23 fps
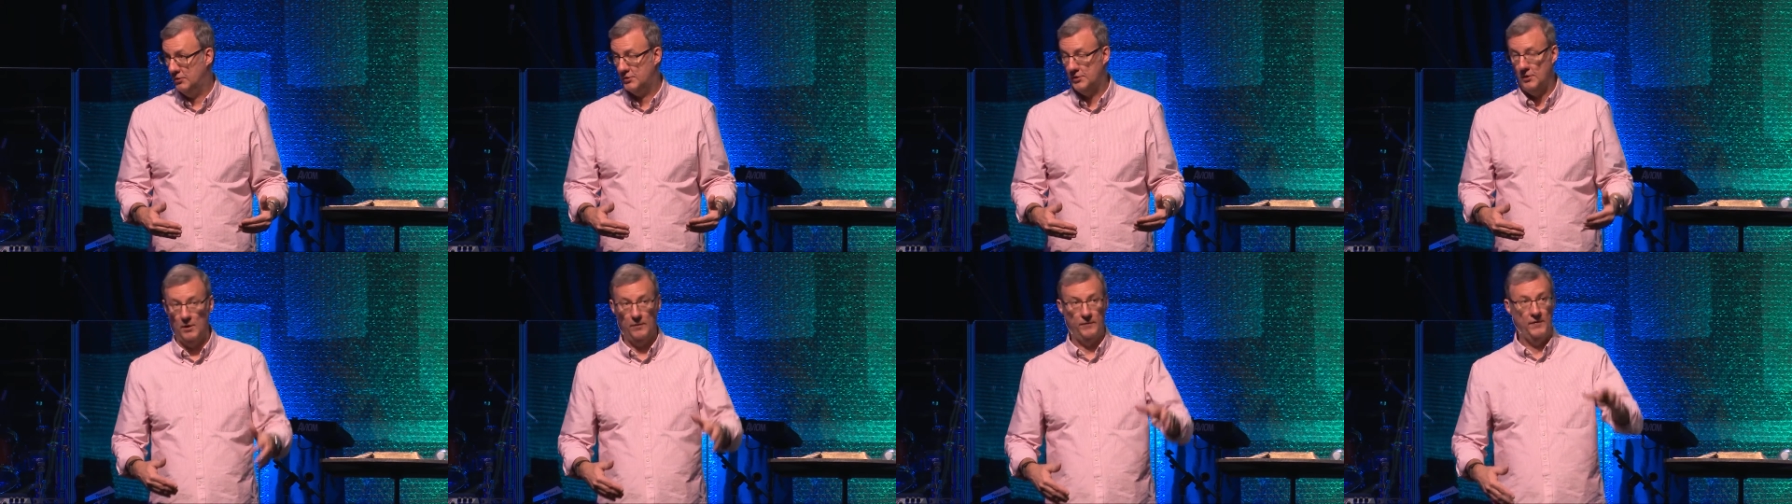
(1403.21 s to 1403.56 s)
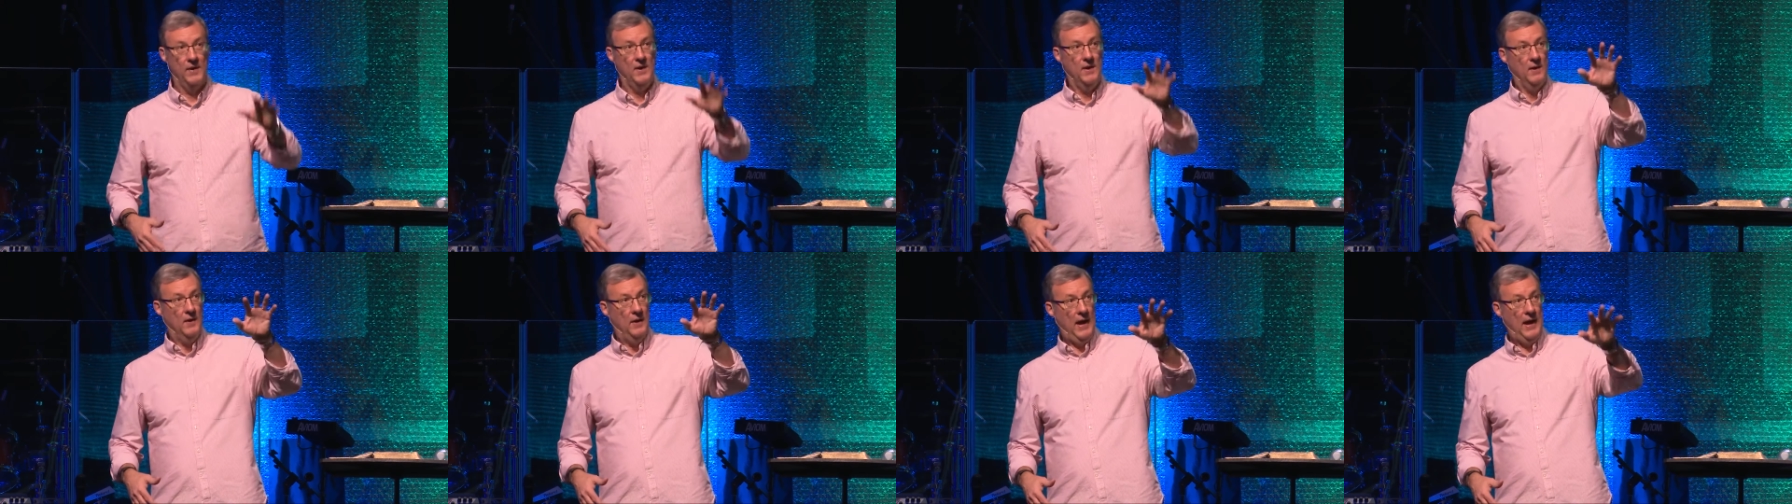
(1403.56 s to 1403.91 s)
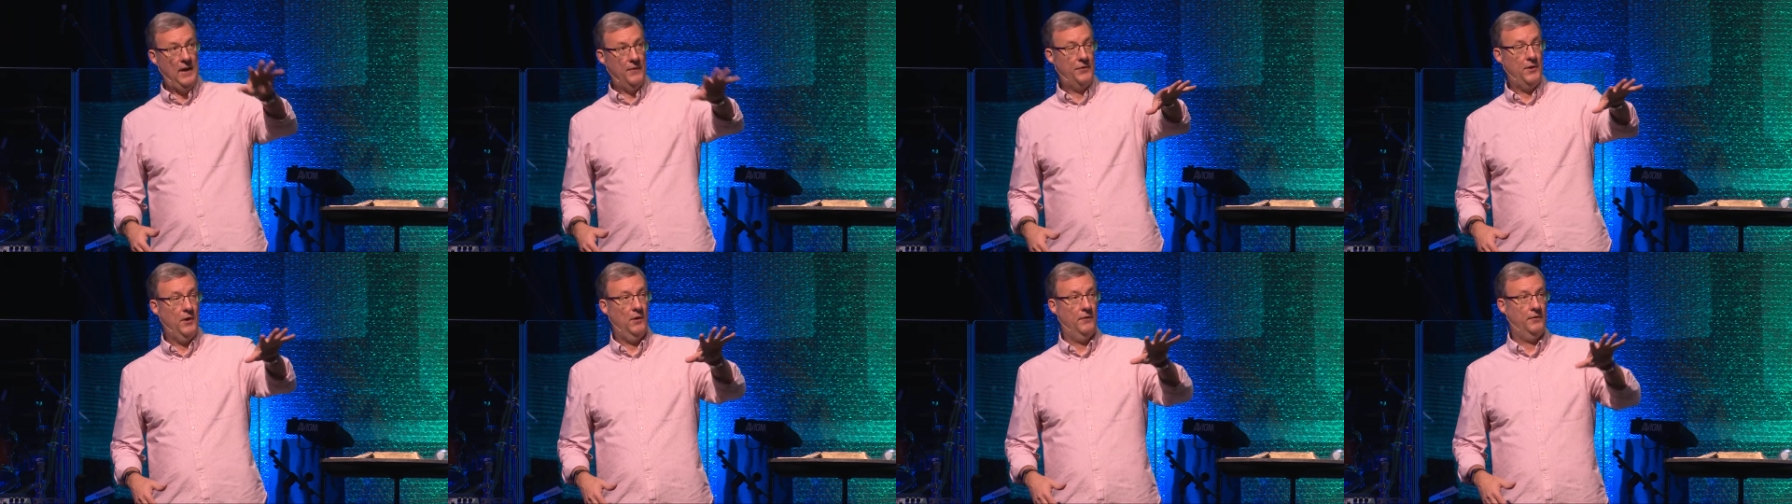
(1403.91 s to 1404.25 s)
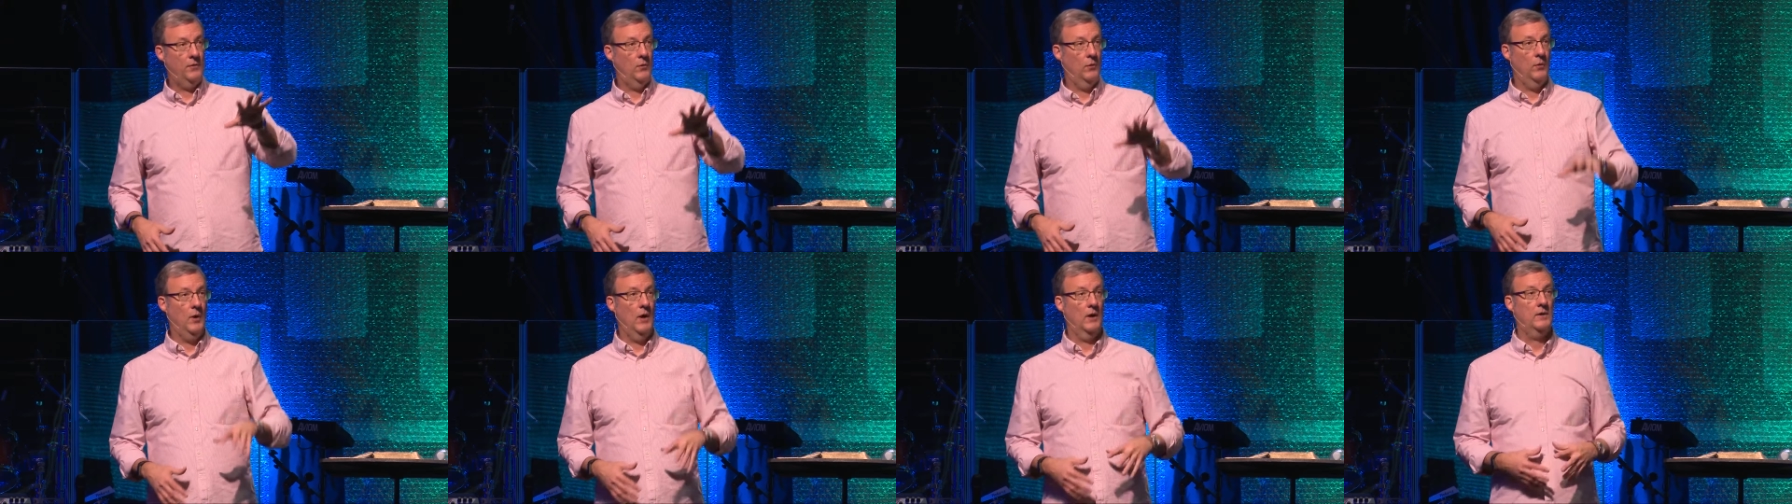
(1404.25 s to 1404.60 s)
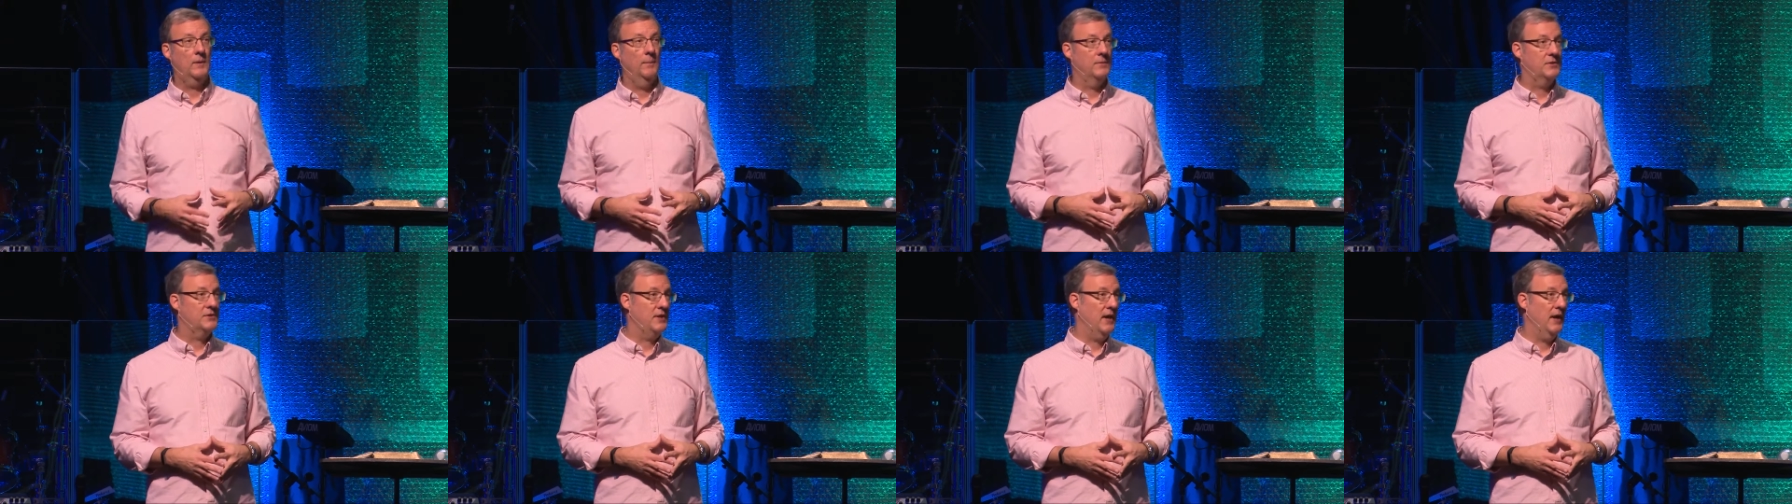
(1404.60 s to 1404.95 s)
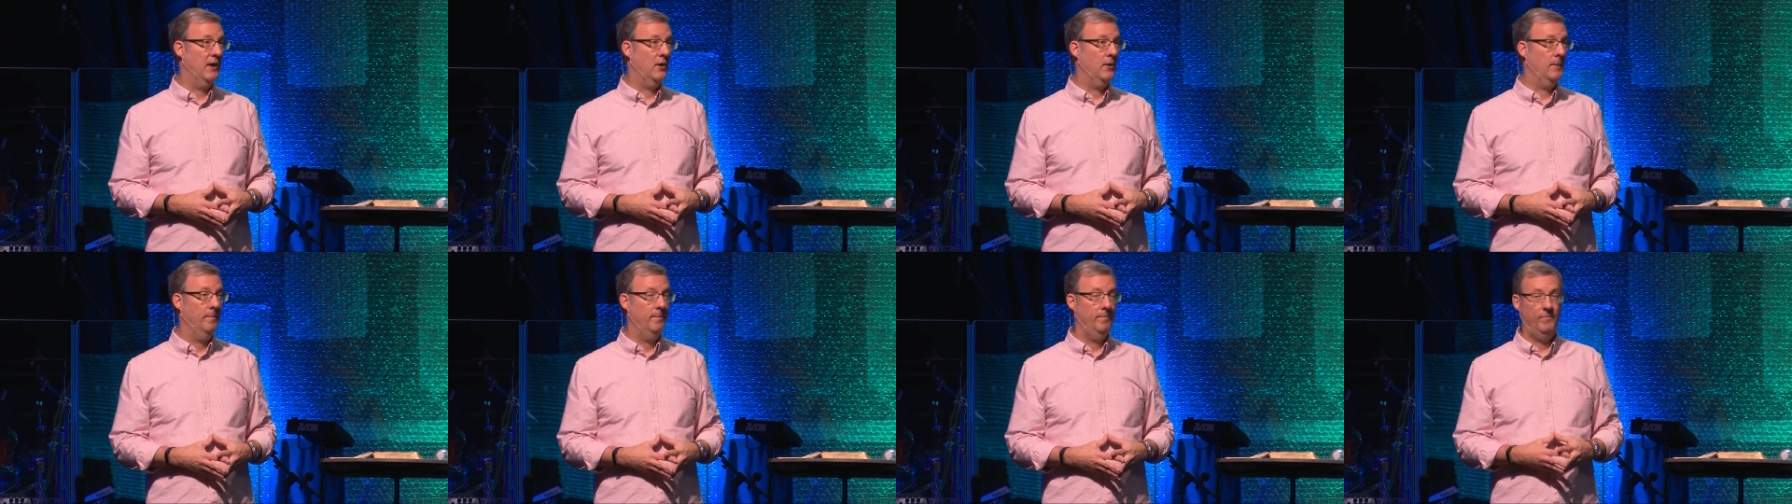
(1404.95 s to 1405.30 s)
serve out there at the Welcome
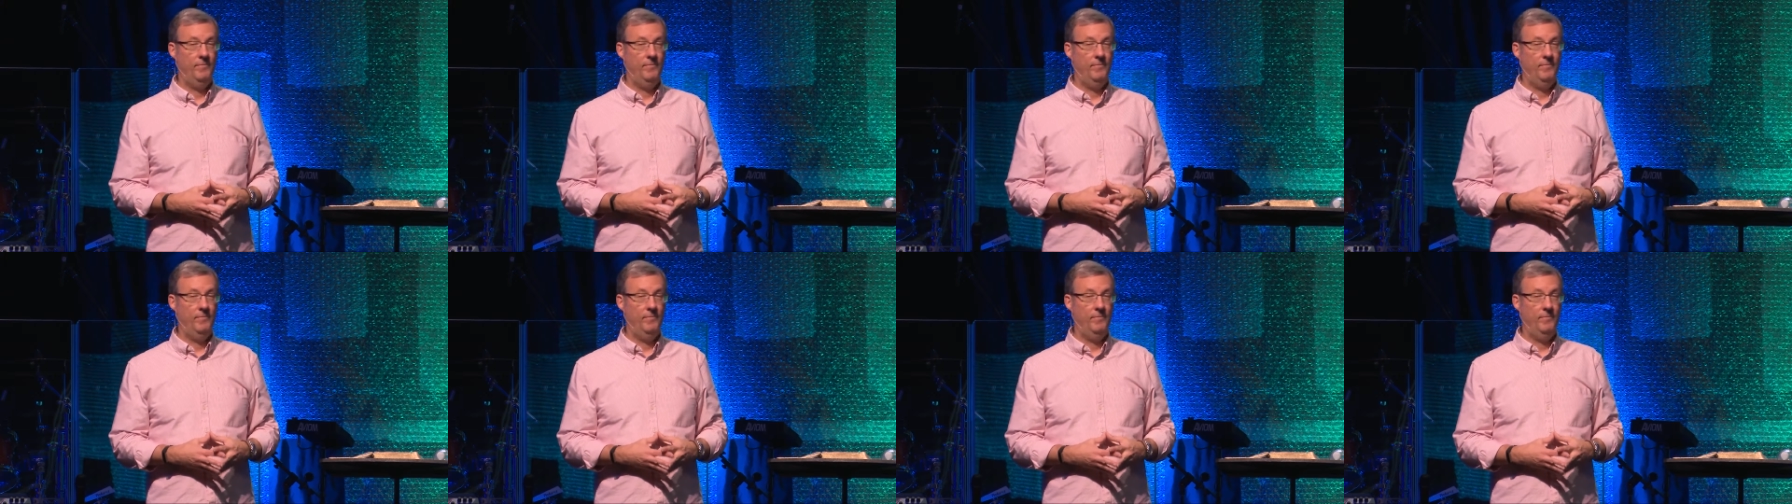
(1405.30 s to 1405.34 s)
Center